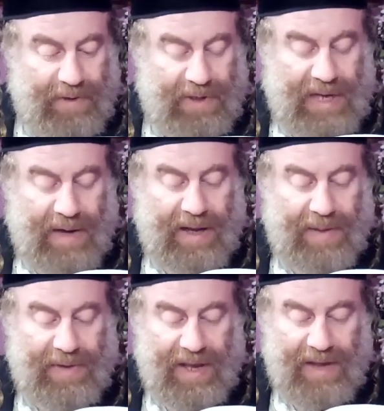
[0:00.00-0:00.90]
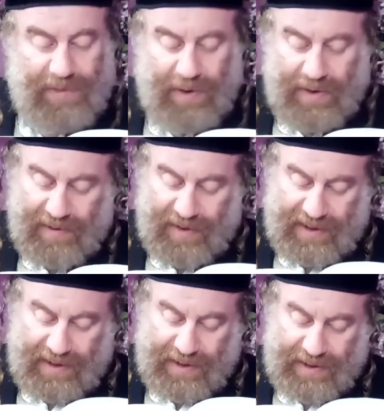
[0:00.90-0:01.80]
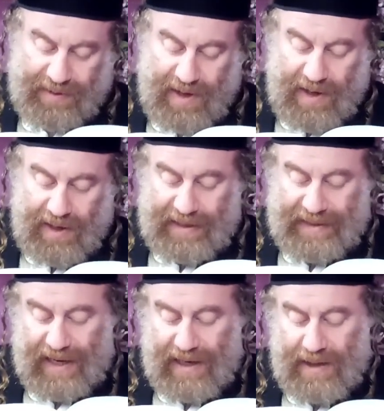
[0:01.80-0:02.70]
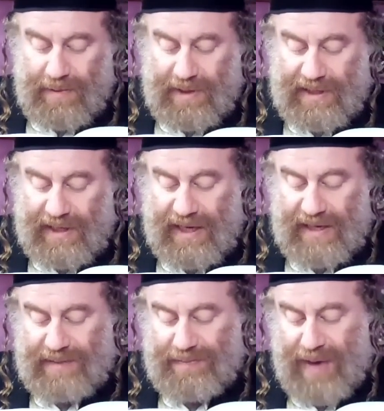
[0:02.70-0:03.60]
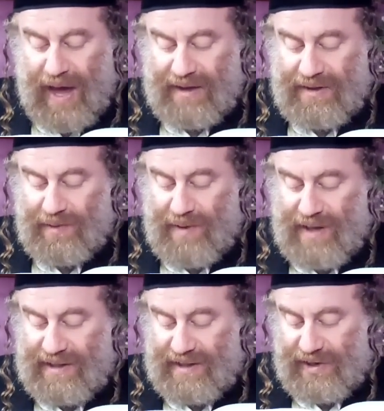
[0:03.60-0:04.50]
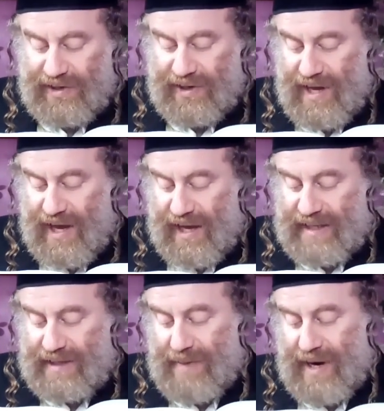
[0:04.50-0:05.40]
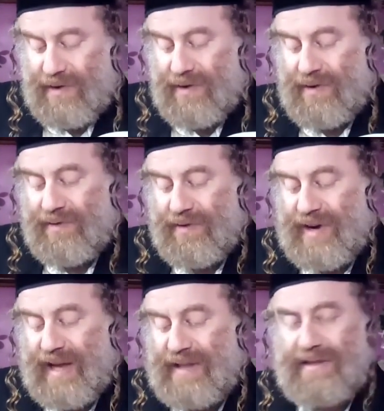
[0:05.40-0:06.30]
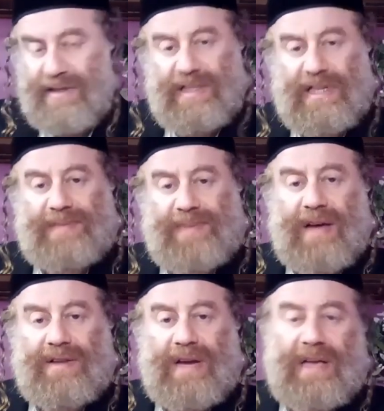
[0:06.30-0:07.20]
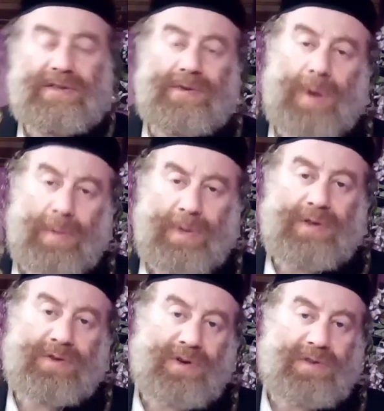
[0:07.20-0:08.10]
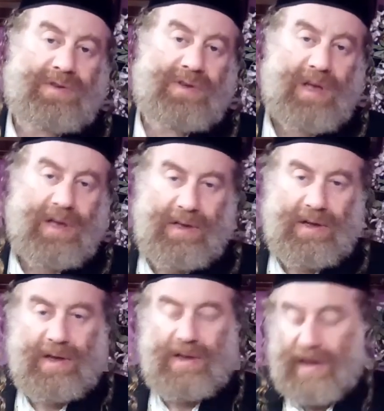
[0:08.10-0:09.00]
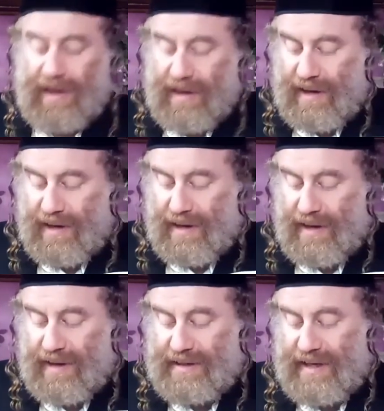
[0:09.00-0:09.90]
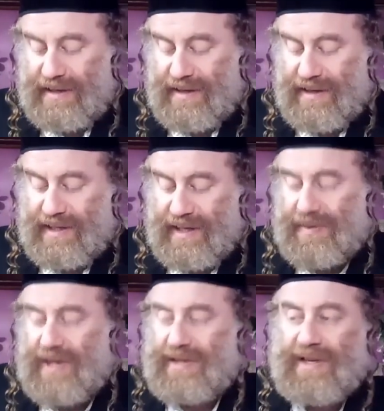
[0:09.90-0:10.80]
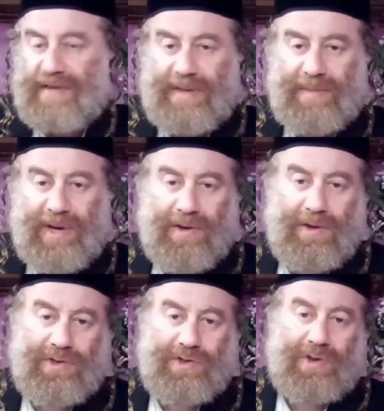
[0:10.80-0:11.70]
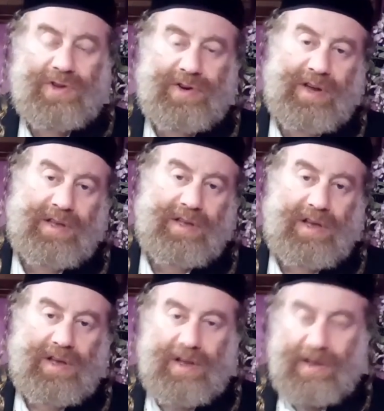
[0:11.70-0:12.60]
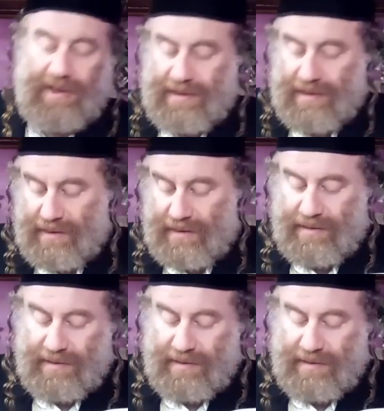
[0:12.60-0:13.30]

first commentary, in front of his teacher. Standing with his back to one's teacher is a mark of great disrespect, right? So when you turn to, uh, like uh, it says, there is expression, give somebody cold shoulder, right? So you,